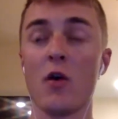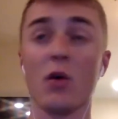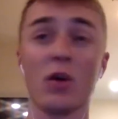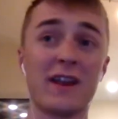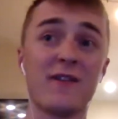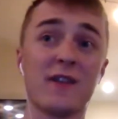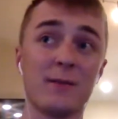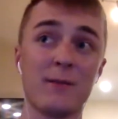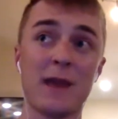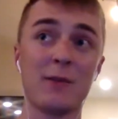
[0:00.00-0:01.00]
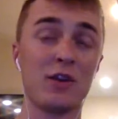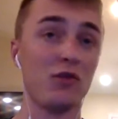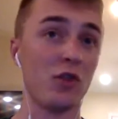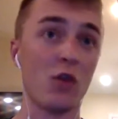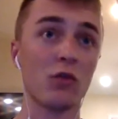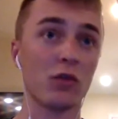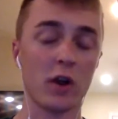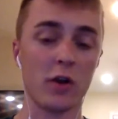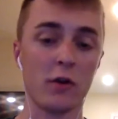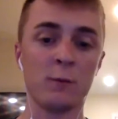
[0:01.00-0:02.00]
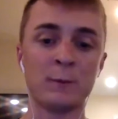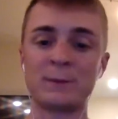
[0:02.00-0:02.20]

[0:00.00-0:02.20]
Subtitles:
or even maybe you don't grow.